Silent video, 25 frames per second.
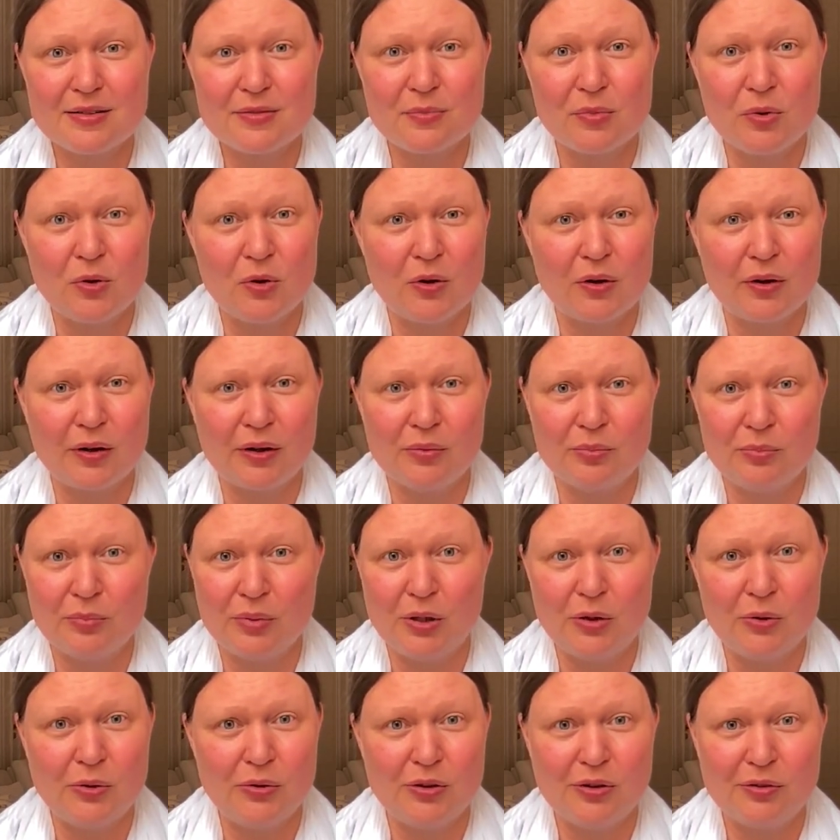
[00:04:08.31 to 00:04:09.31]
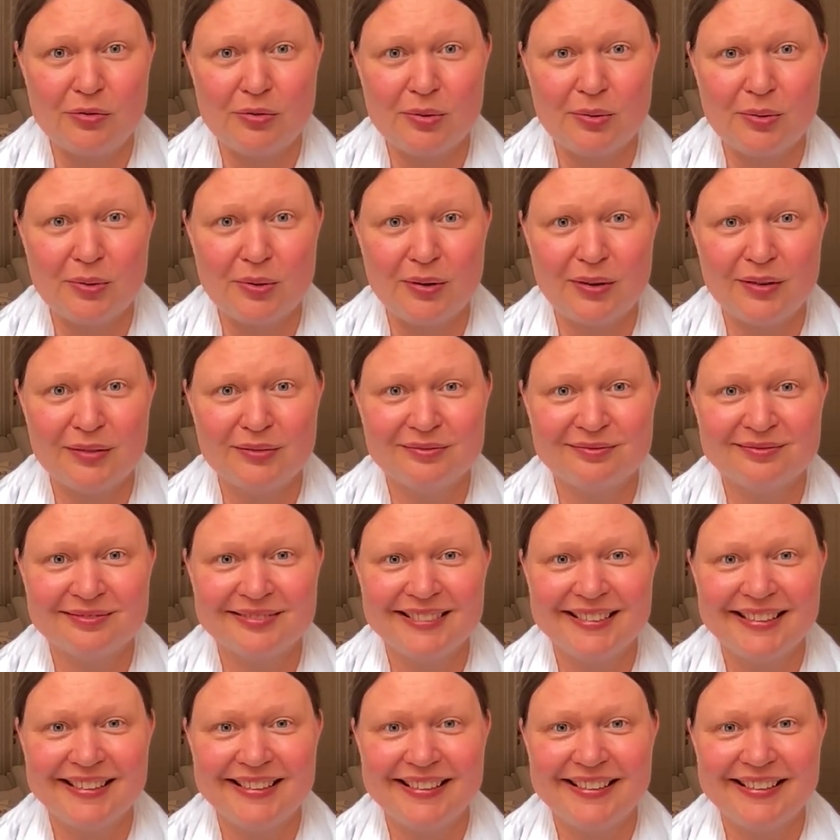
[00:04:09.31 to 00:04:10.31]
more beautiful
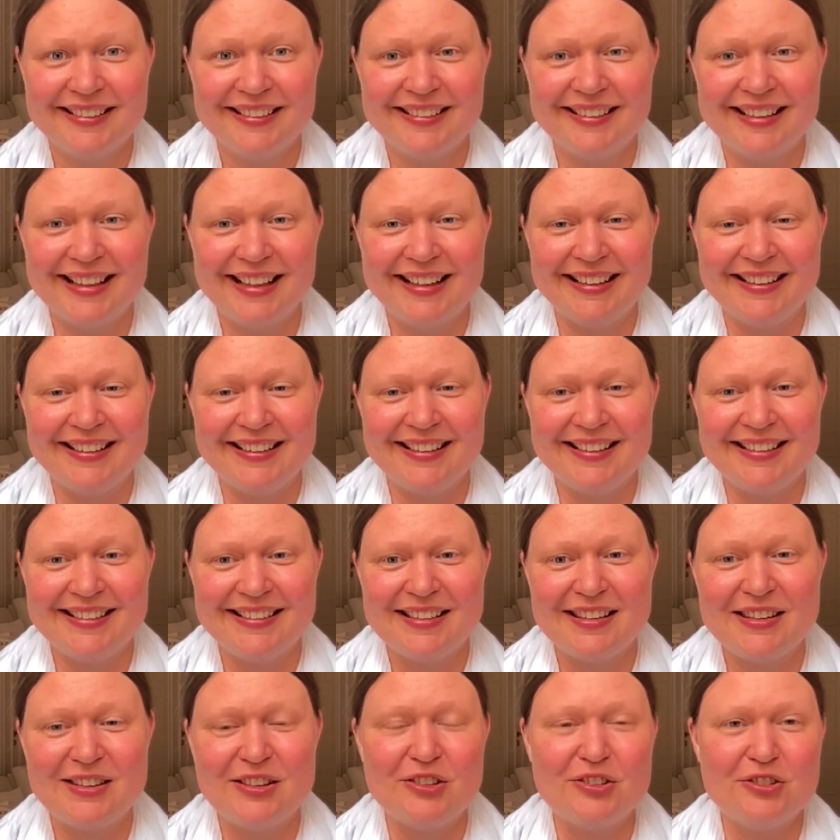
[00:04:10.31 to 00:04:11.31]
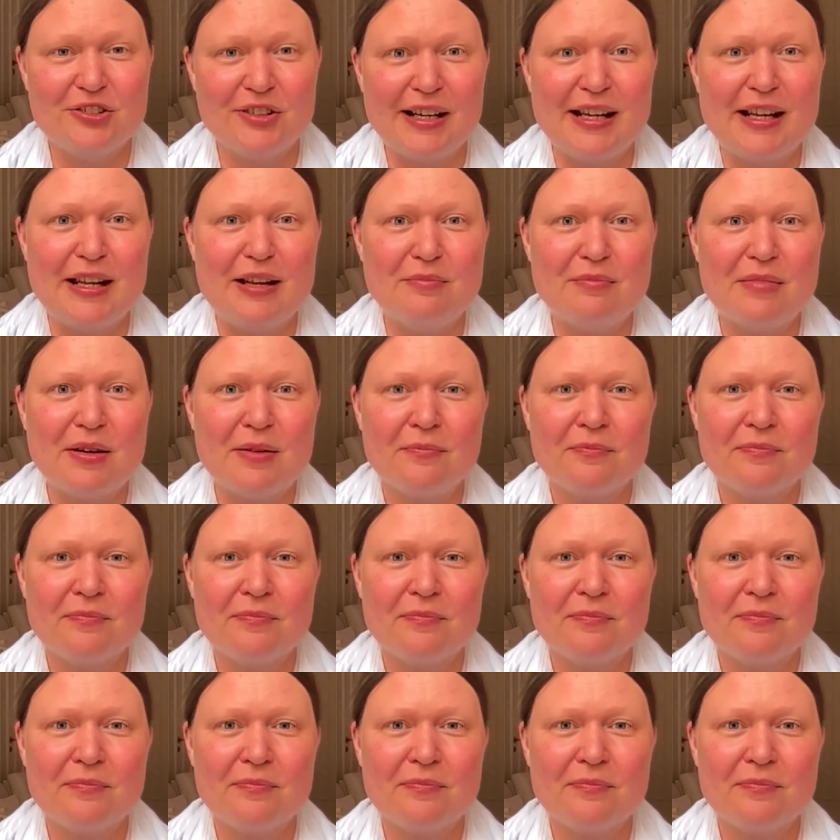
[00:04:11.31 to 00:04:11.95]
than the dream.